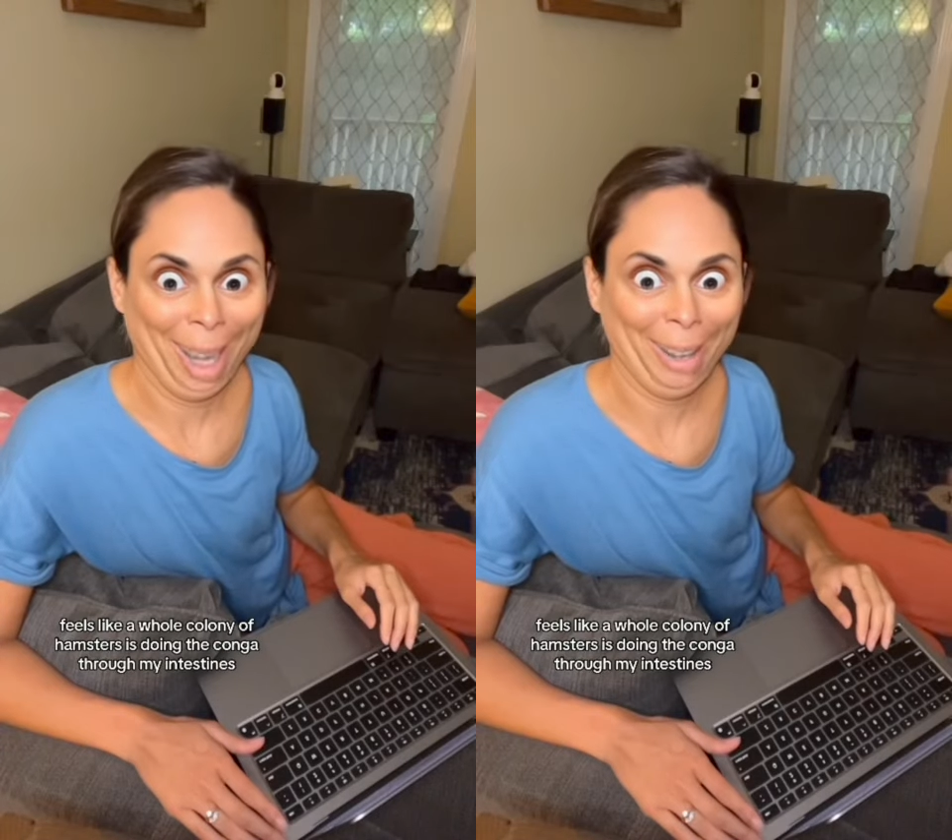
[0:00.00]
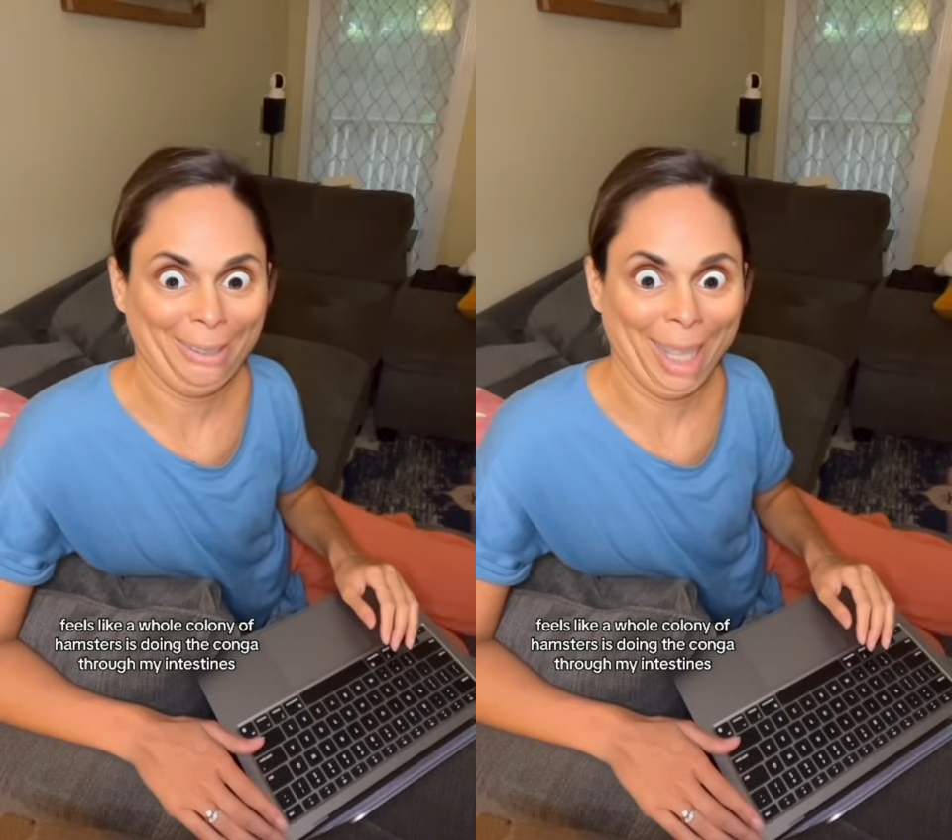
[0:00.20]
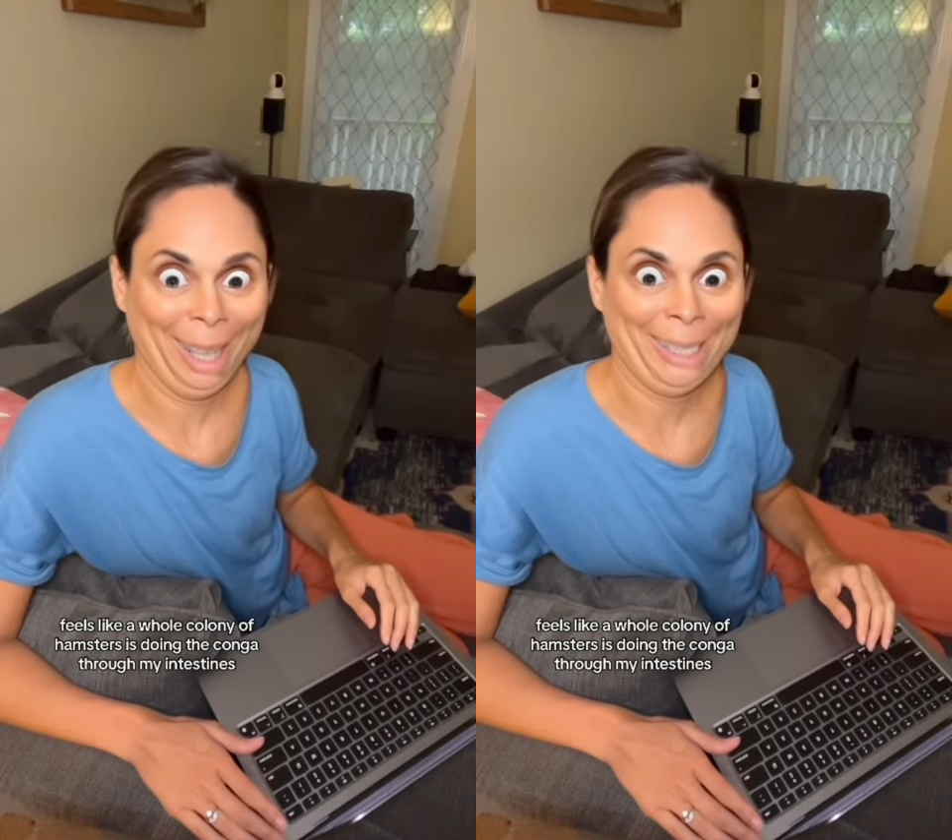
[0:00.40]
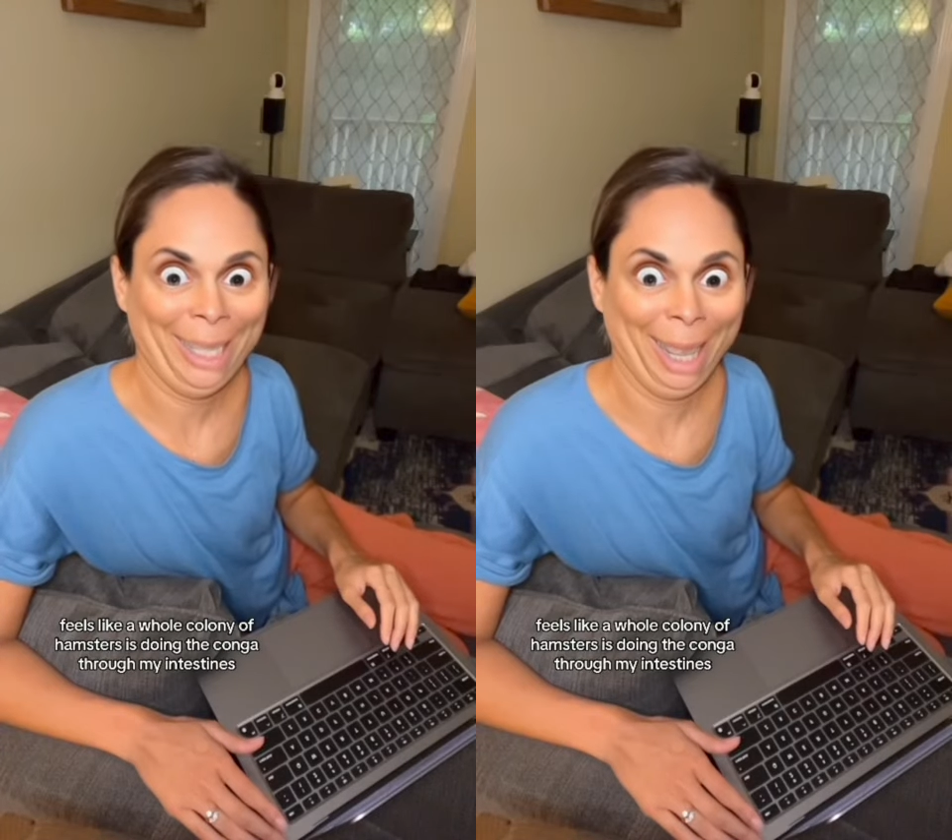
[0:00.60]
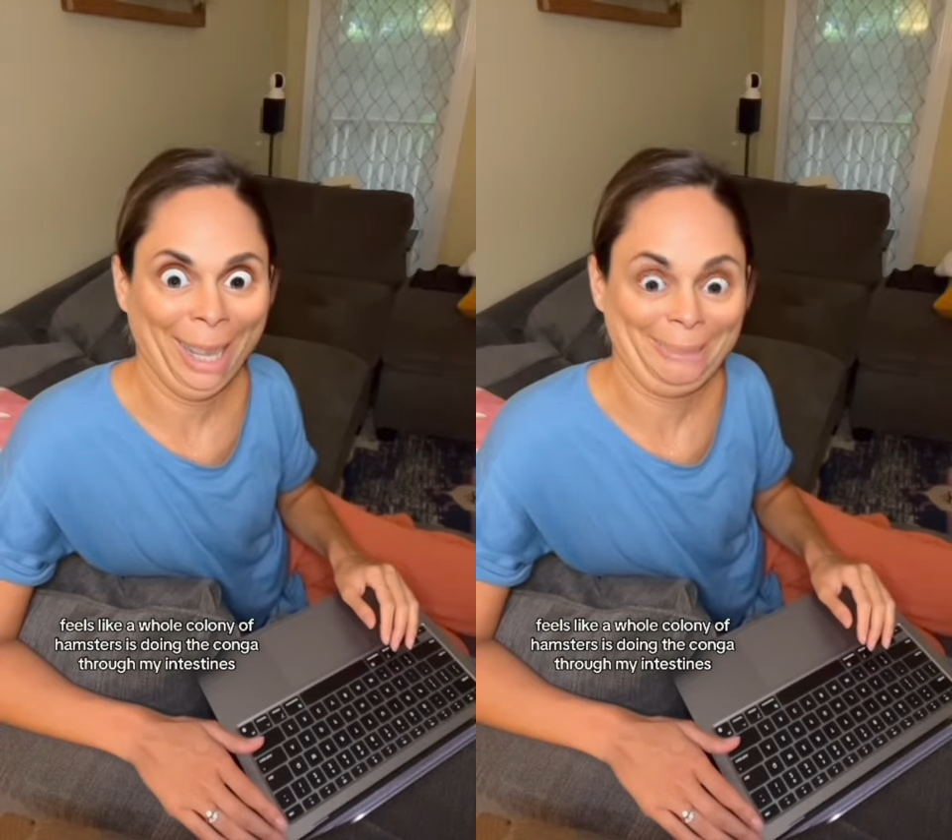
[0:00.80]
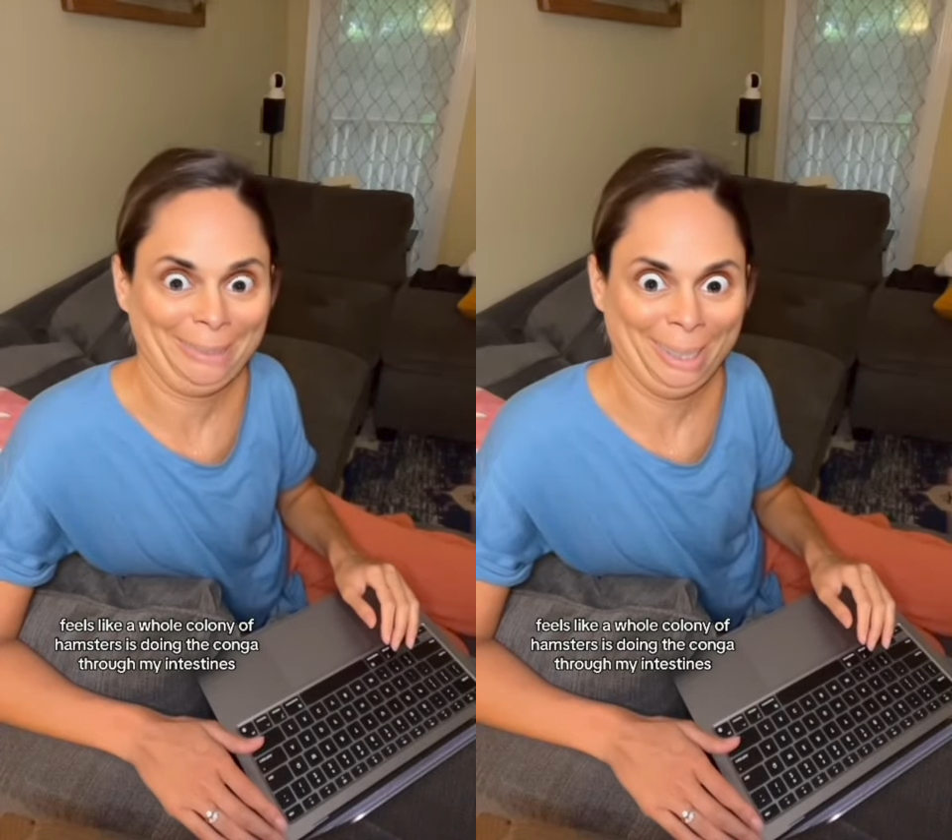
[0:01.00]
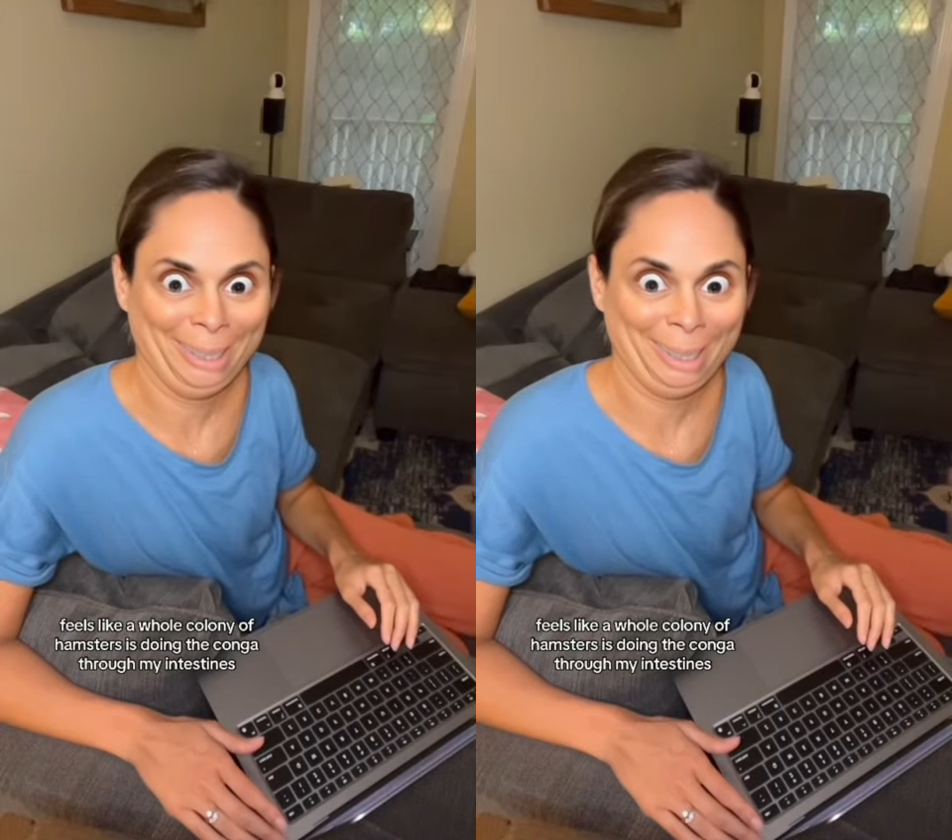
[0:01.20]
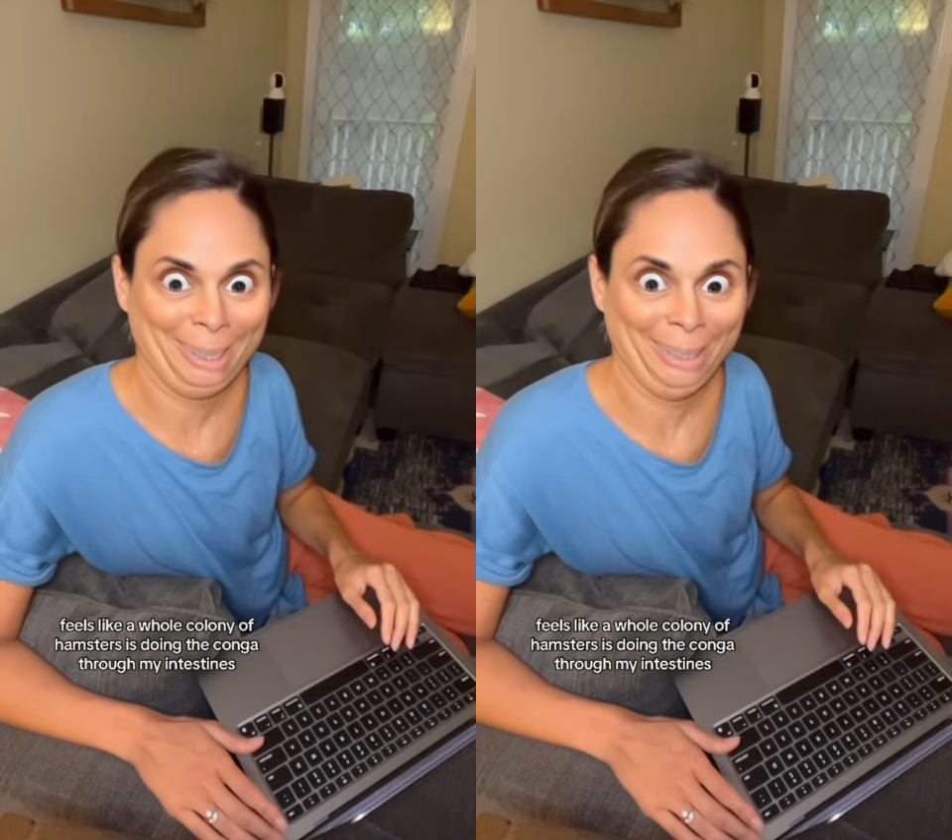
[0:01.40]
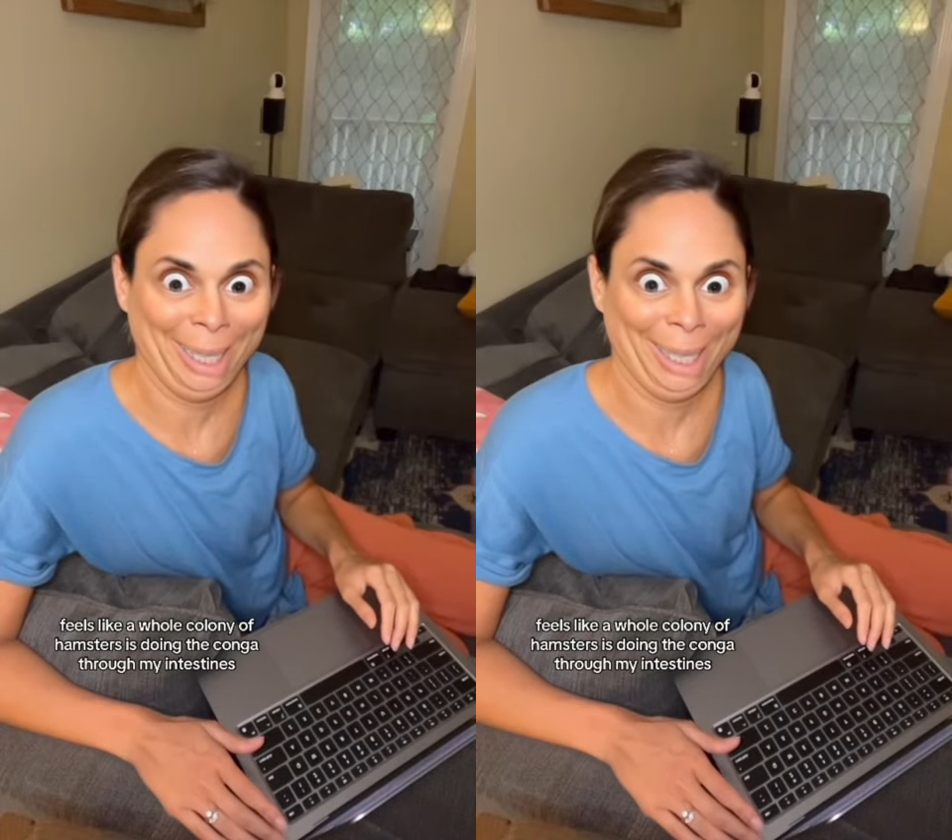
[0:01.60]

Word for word: whole colony of hamsters is doing the